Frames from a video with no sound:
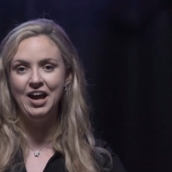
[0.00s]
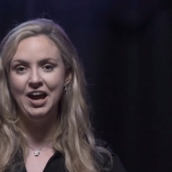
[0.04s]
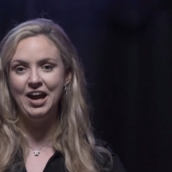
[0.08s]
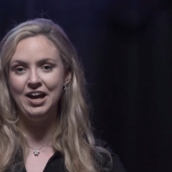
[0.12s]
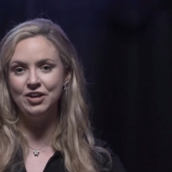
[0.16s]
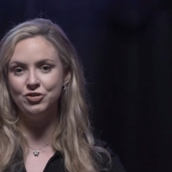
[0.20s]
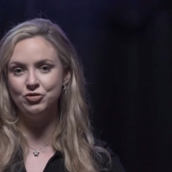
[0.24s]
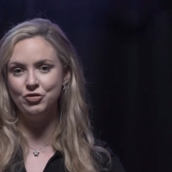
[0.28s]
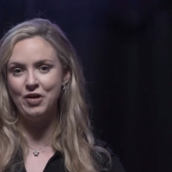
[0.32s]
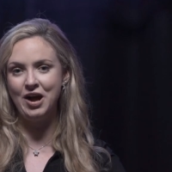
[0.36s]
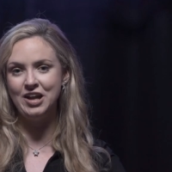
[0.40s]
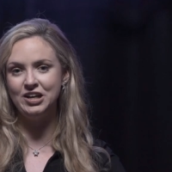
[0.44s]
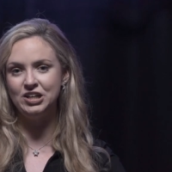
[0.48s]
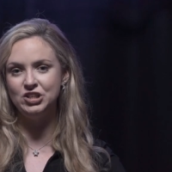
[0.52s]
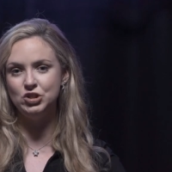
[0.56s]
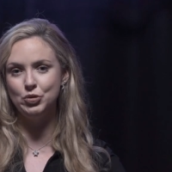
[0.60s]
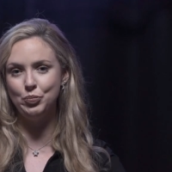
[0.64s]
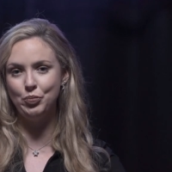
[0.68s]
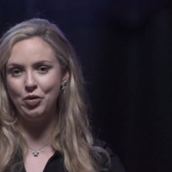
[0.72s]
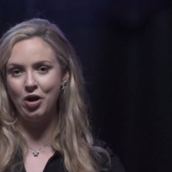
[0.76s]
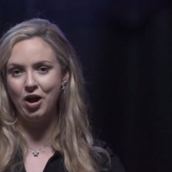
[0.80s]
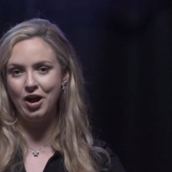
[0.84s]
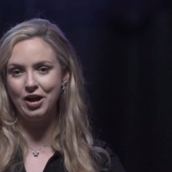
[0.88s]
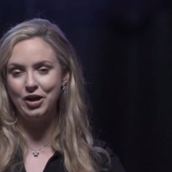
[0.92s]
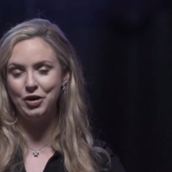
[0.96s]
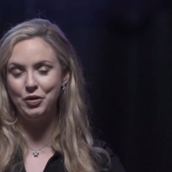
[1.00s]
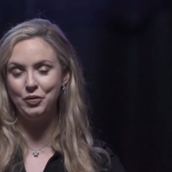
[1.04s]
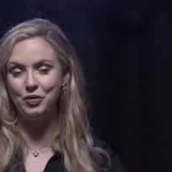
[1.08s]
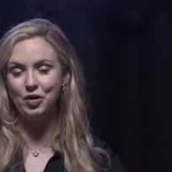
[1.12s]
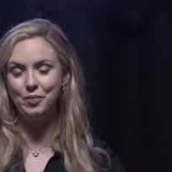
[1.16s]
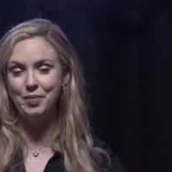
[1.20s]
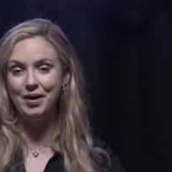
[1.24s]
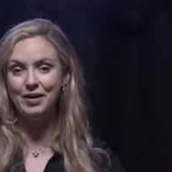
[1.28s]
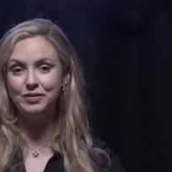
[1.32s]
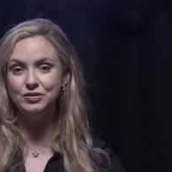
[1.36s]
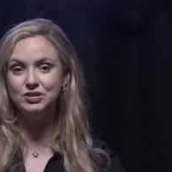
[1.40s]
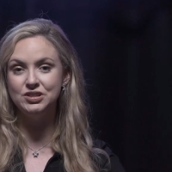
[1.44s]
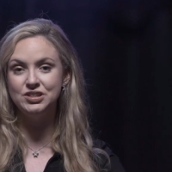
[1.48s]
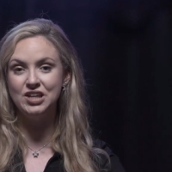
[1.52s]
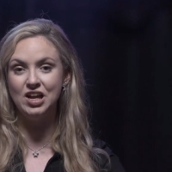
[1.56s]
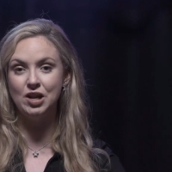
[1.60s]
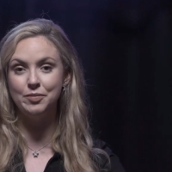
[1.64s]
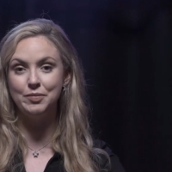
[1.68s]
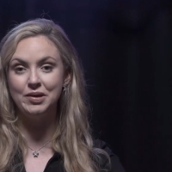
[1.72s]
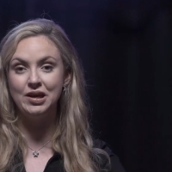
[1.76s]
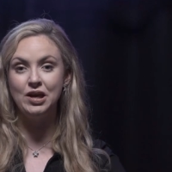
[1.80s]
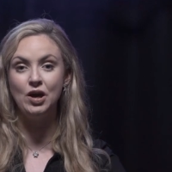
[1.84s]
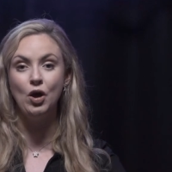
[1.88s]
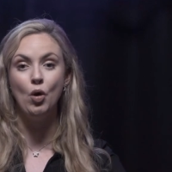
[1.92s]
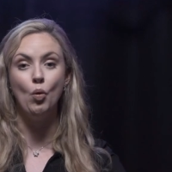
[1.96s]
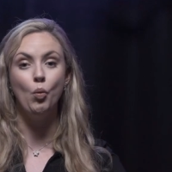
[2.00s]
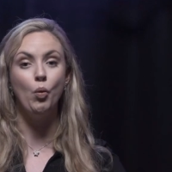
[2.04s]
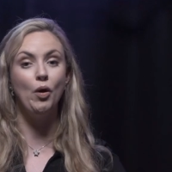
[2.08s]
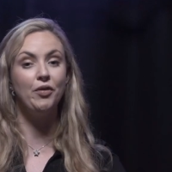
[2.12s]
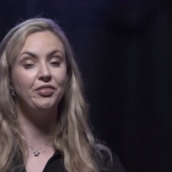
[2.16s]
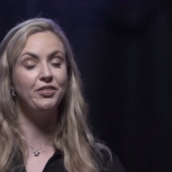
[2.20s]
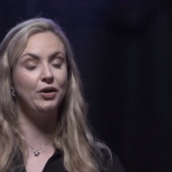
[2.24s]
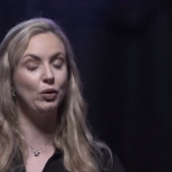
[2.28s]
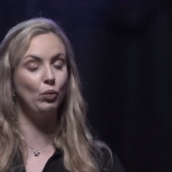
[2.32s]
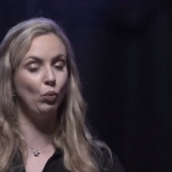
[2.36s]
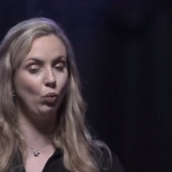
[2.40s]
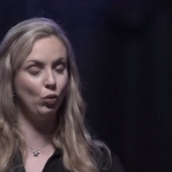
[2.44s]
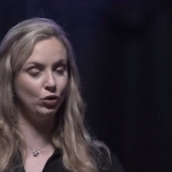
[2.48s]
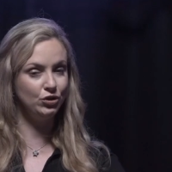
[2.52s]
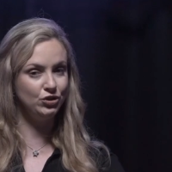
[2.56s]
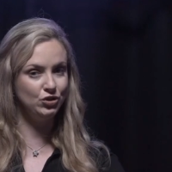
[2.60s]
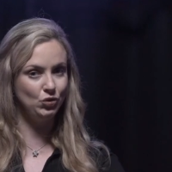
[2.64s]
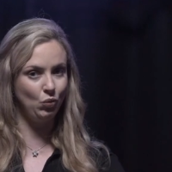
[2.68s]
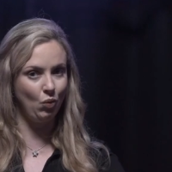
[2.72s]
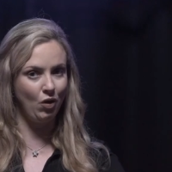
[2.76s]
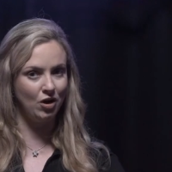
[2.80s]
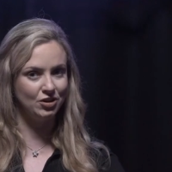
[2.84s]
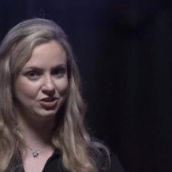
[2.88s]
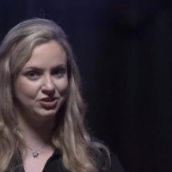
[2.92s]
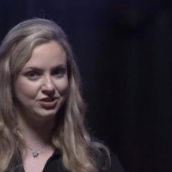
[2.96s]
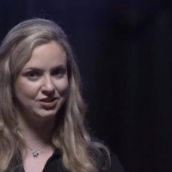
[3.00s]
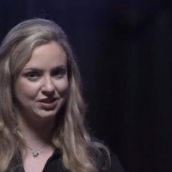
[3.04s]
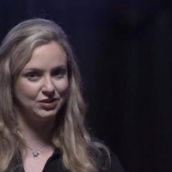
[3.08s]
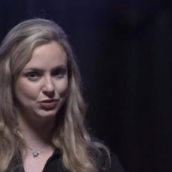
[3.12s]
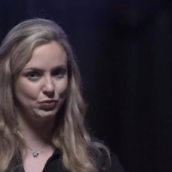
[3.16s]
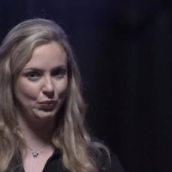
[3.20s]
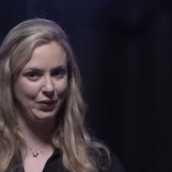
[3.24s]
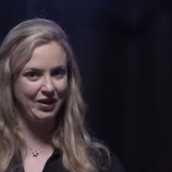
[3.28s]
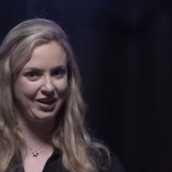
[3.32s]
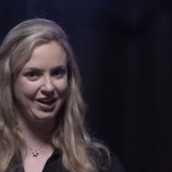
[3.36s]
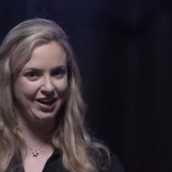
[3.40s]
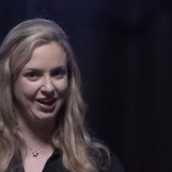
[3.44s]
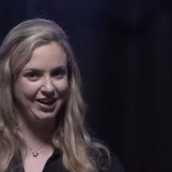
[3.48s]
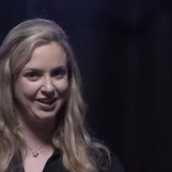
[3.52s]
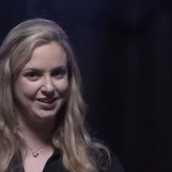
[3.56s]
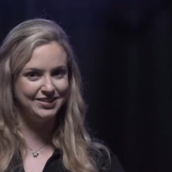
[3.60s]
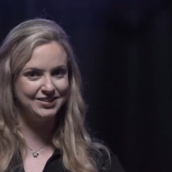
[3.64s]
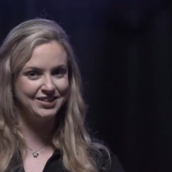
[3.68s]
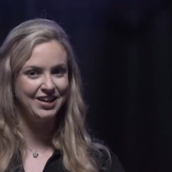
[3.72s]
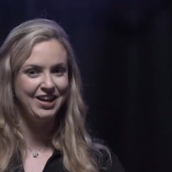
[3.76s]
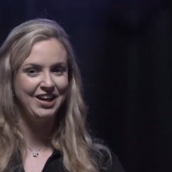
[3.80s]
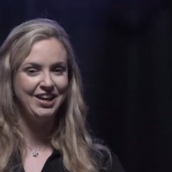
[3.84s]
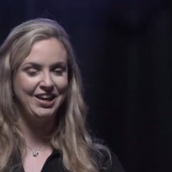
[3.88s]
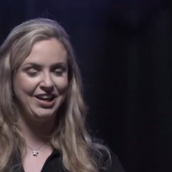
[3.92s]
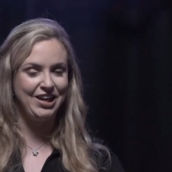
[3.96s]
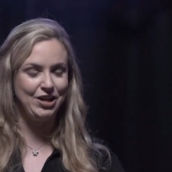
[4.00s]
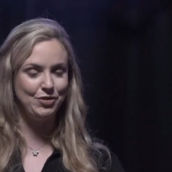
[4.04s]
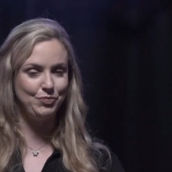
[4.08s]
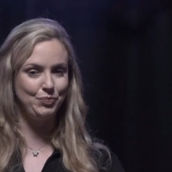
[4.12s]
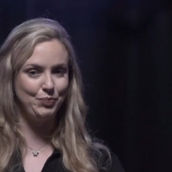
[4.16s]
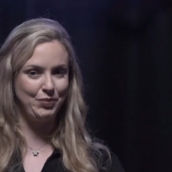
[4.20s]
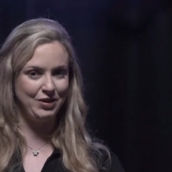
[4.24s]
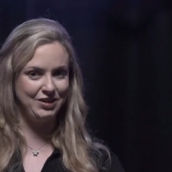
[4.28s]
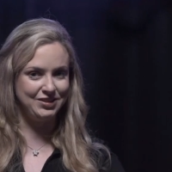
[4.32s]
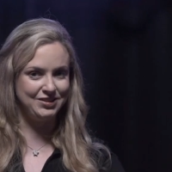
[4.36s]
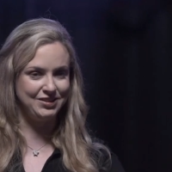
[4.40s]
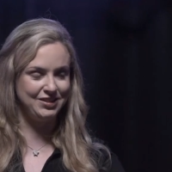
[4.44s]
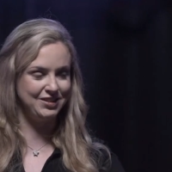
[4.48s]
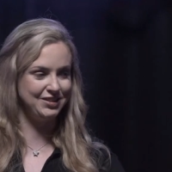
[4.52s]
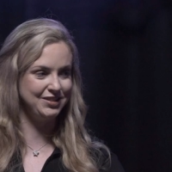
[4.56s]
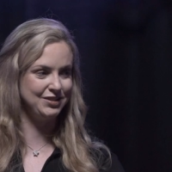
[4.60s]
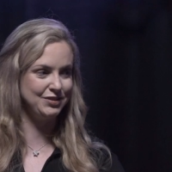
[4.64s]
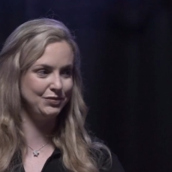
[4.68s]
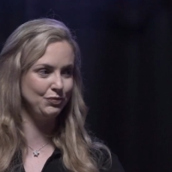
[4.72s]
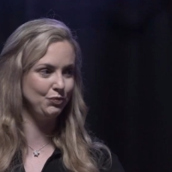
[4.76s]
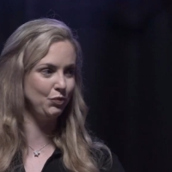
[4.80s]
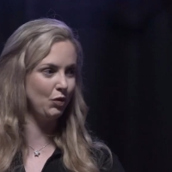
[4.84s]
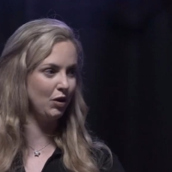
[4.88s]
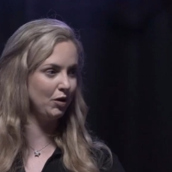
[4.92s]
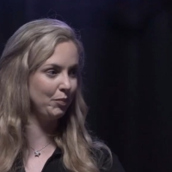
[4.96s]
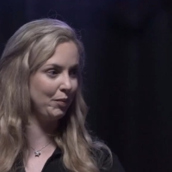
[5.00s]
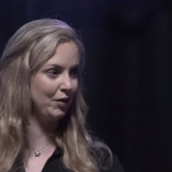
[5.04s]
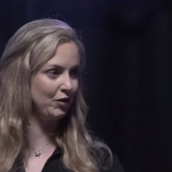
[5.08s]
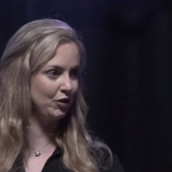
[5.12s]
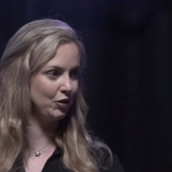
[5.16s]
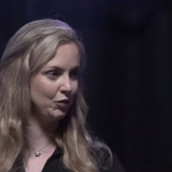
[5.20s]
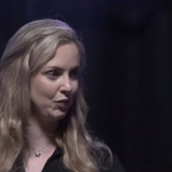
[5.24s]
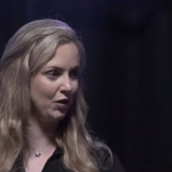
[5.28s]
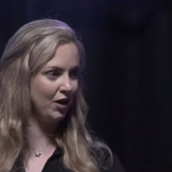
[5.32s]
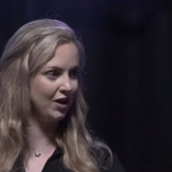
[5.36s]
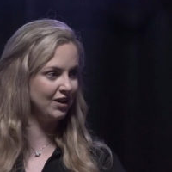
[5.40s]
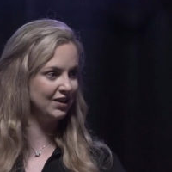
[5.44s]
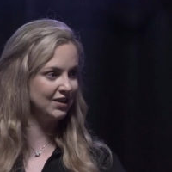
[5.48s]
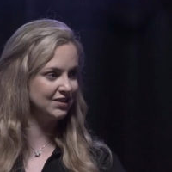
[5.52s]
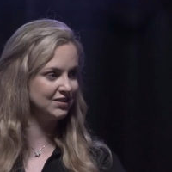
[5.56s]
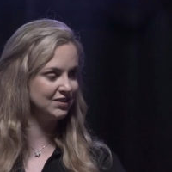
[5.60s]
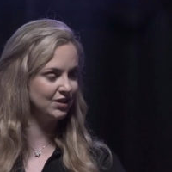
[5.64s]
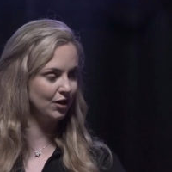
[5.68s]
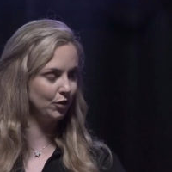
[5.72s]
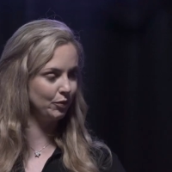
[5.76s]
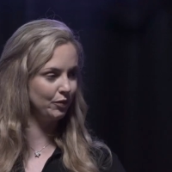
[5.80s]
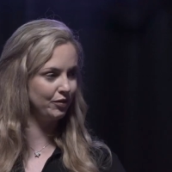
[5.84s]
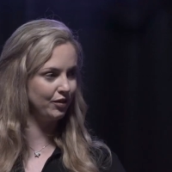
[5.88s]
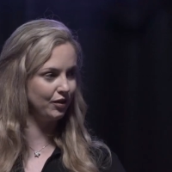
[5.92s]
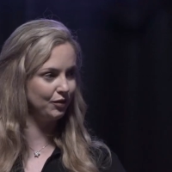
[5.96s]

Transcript: and Rani Dabrai, who are about to tell me what their one to watch this week is in business. What about you, Niall? Let's start with